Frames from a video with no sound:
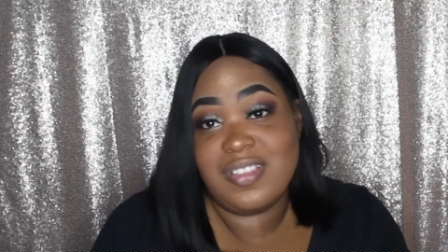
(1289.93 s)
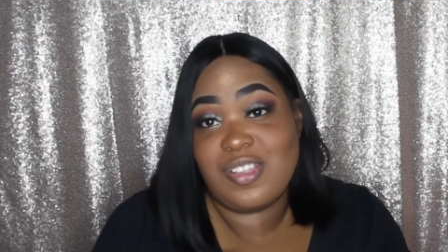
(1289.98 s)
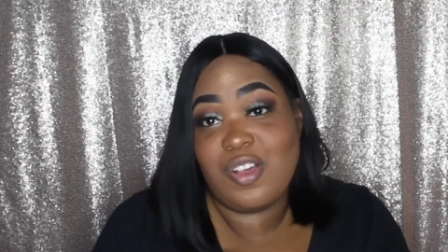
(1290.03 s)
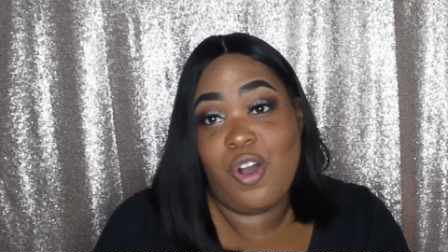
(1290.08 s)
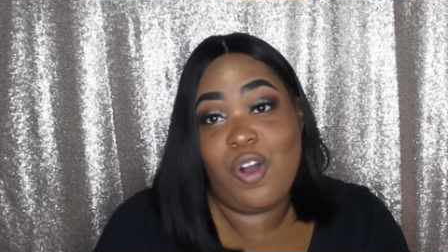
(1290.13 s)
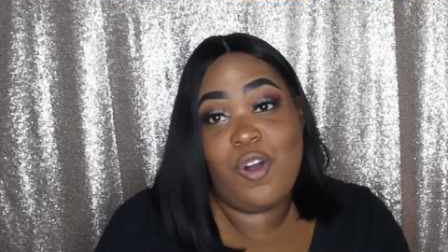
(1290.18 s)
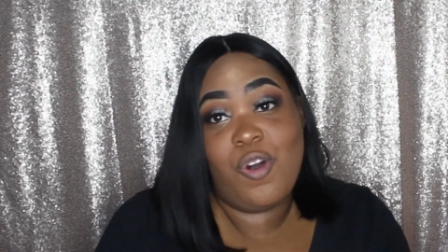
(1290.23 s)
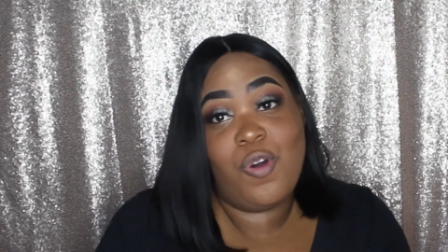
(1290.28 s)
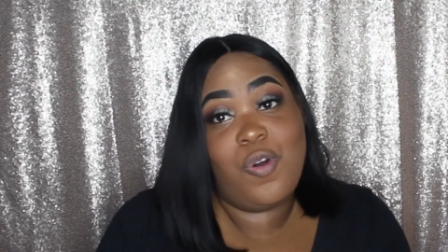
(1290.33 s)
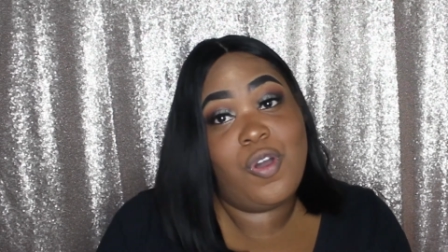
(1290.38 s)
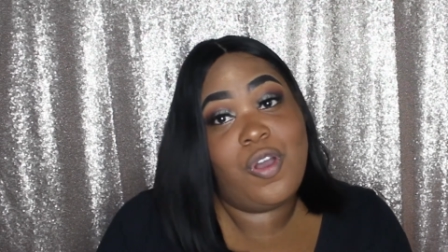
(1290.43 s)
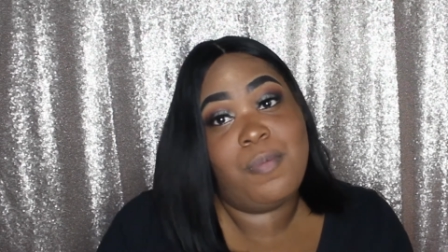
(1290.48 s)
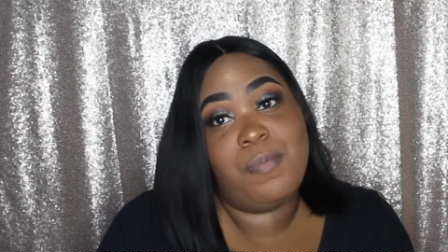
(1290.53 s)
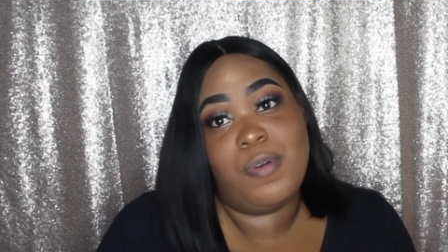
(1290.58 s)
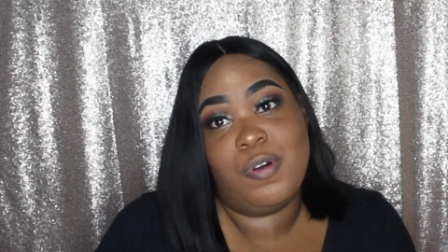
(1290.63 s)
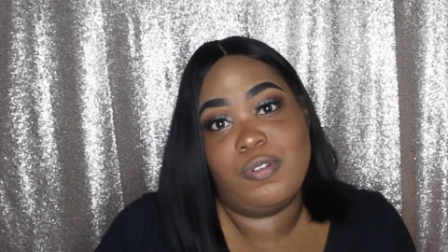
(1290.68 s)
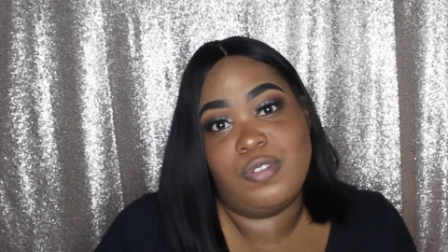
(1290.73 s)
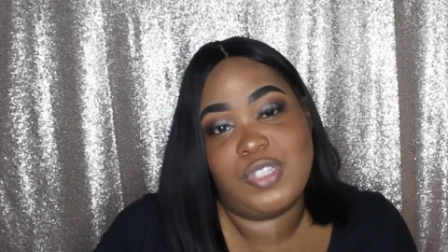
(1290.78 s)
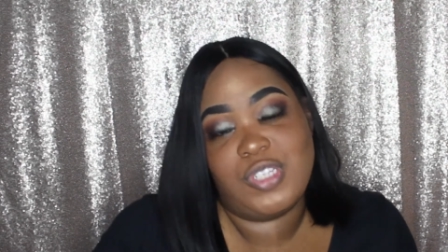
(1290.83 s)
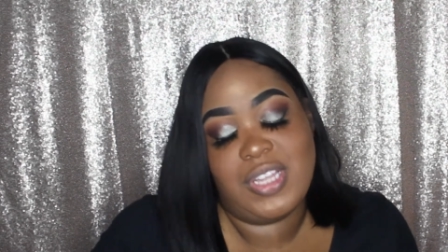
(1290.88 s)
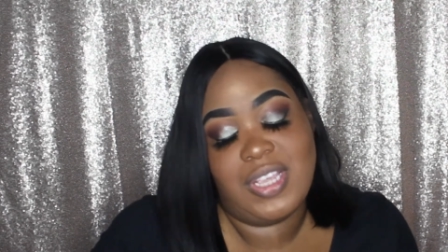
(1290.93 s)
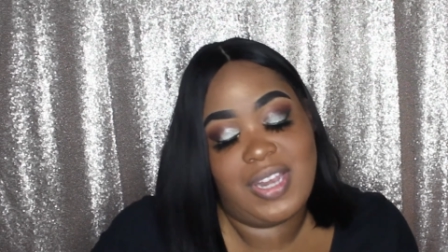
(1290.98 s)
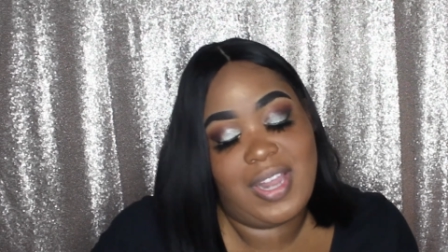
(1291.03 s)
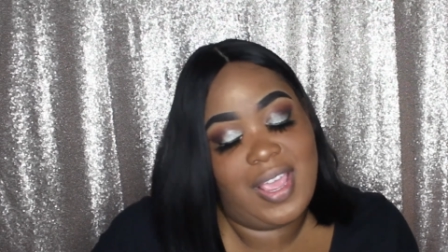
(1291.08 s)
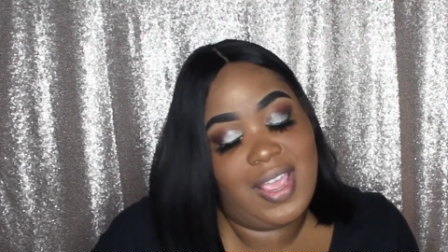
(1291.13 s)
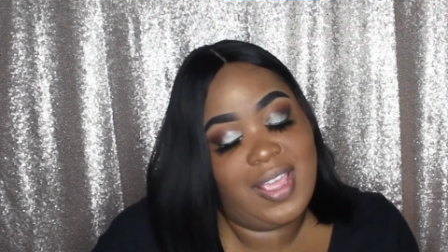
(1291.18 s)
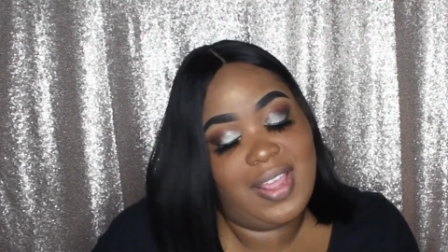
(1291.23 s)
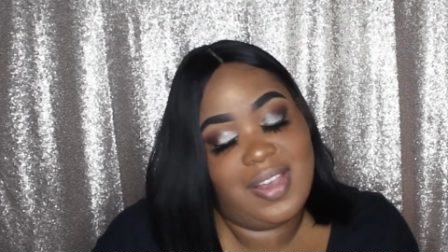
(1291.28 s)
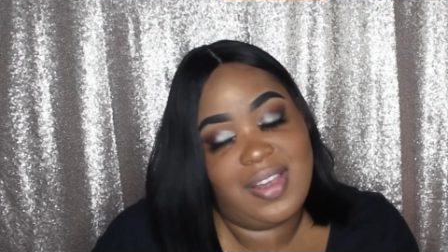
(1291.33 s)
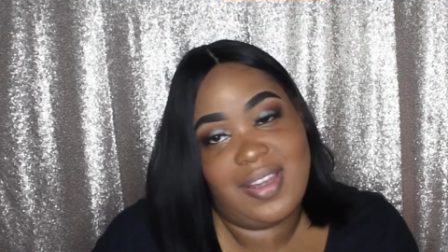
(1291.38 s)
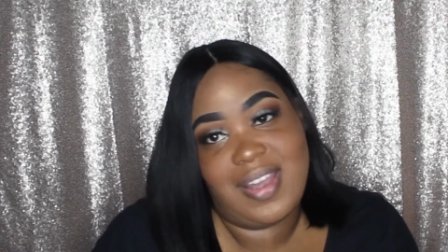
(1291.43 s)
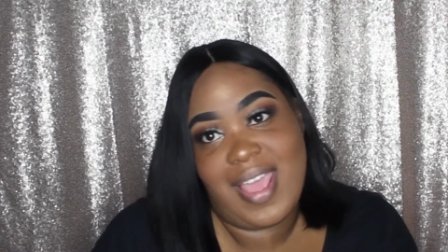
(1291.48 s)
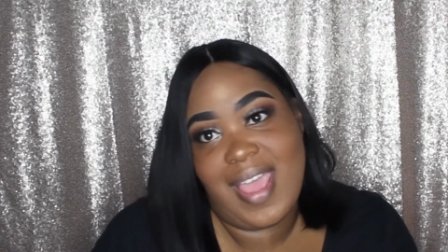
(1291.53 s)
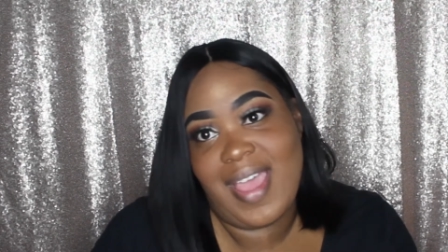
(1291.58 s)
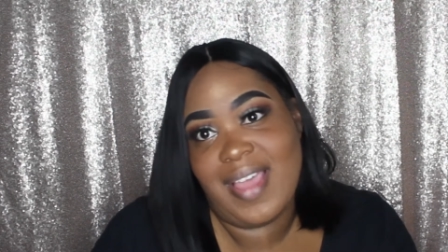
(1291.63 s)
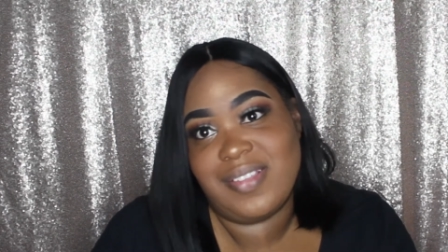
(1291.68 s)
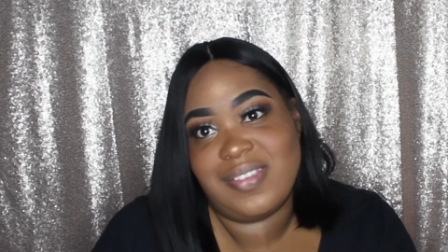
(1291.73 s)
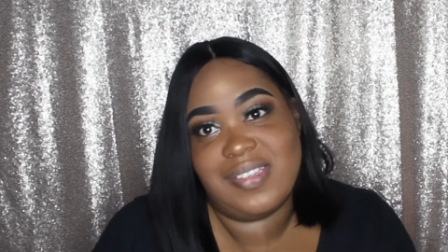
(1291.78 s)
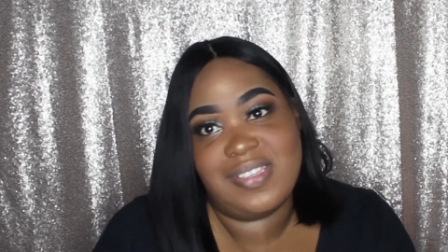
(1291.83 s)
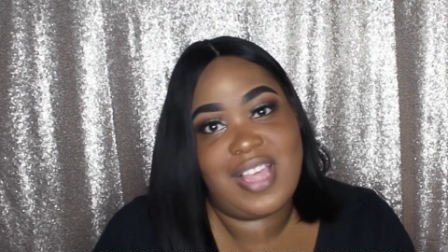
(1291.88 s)
it's a whole commotion and
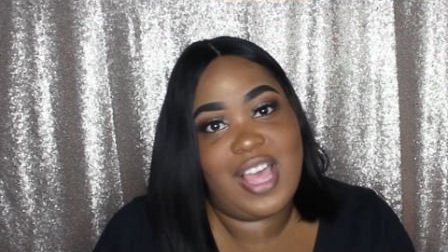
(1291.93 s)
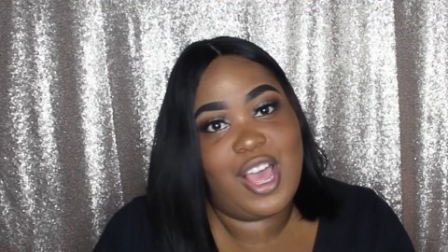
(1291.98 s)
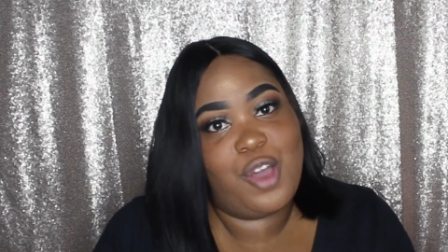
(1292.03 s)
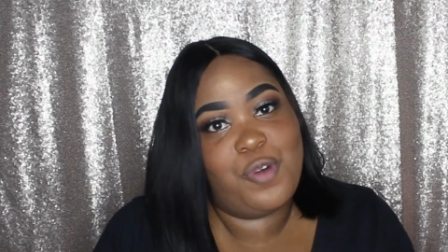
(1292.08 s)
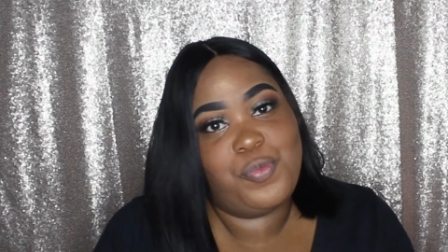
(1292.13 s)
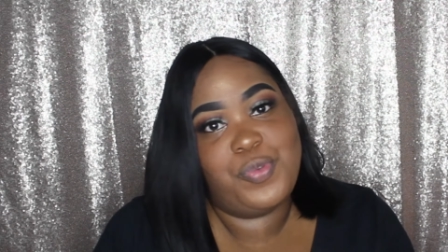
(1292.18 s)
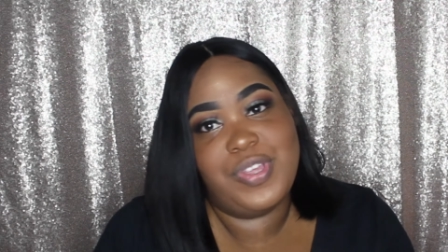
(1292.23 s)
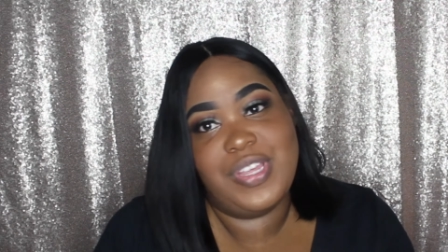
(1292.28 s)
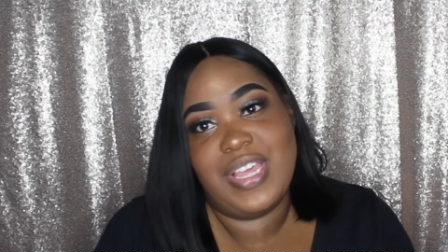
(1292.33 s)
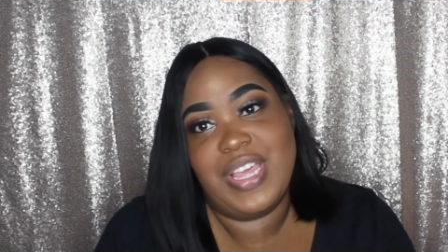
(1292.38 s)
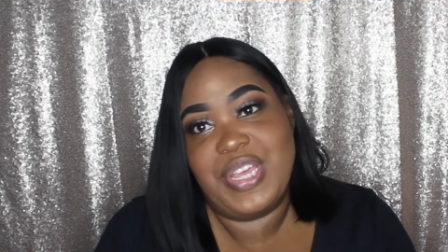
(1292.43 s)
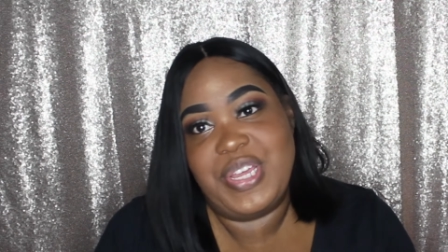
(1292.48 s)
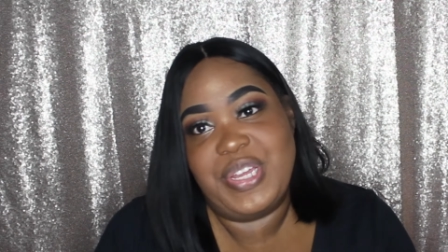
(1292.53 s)
that's how we